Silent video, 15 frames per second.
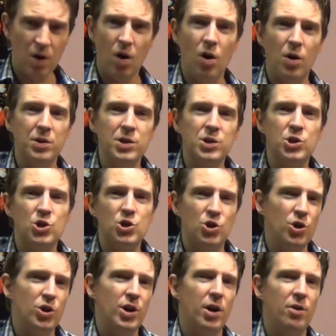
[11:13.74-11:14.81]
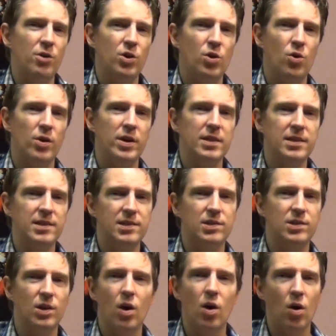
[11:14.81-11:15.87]
On the studio recording, this
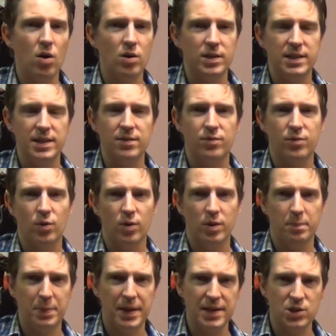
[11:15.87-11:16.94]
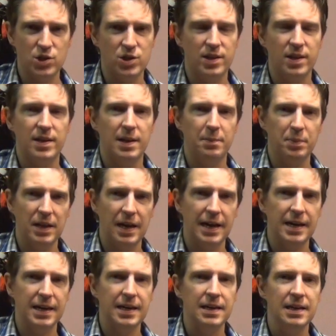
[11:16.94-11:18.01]
is the octave or the pitch that they're
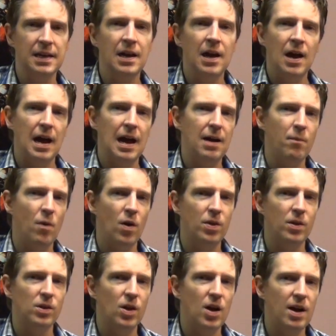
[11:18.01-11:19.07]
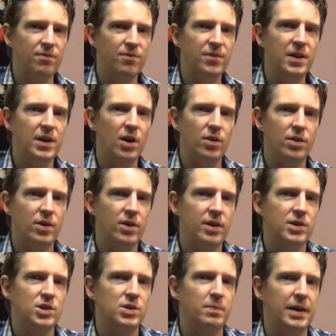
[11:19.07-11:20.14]
playing it in. On the live video that I
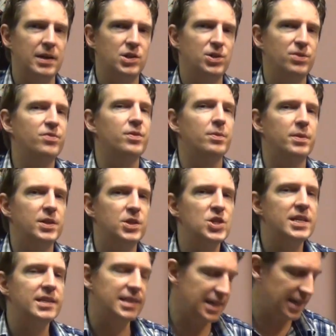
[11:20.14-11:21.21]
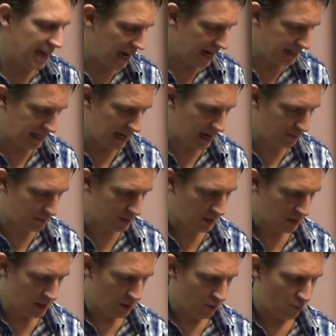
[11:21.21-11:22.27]
just mentioned from the GTK tapes,
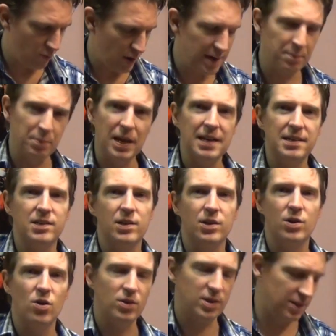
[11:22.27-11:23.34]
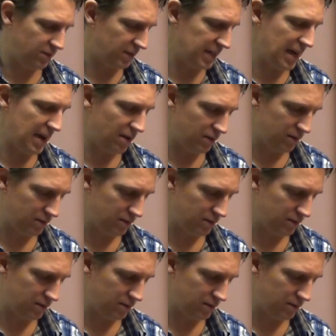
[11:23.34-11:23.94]
Red plays it an octave down.